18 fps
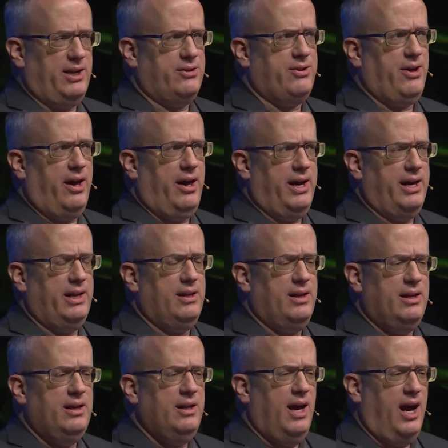by design.
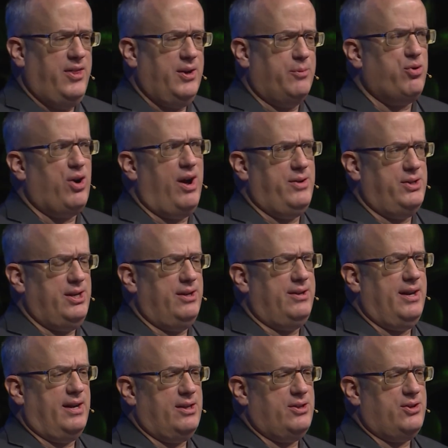I think privacy
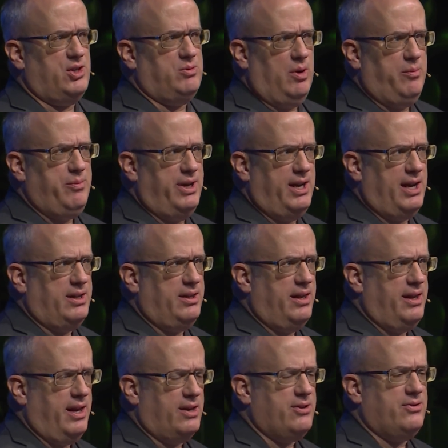tech is going to be big
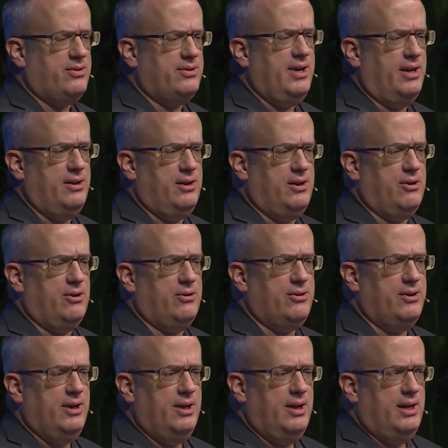in the next 10
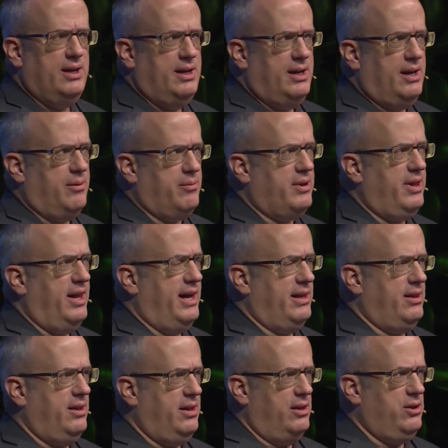years. I'm
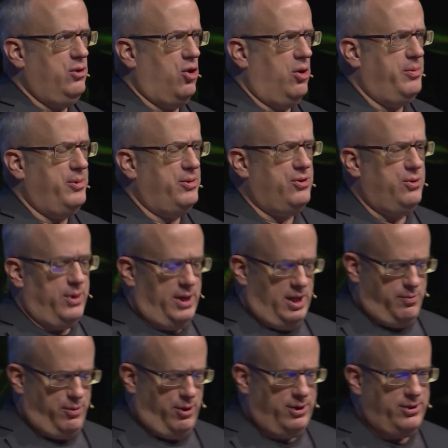glad that Europe is
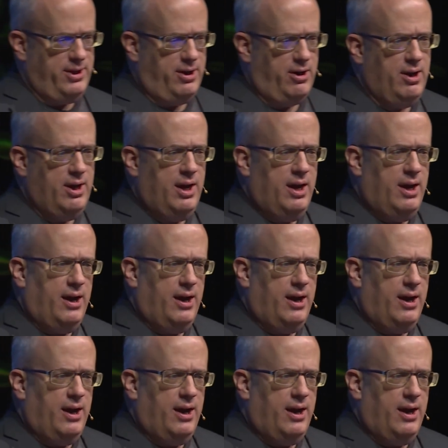doing its part there.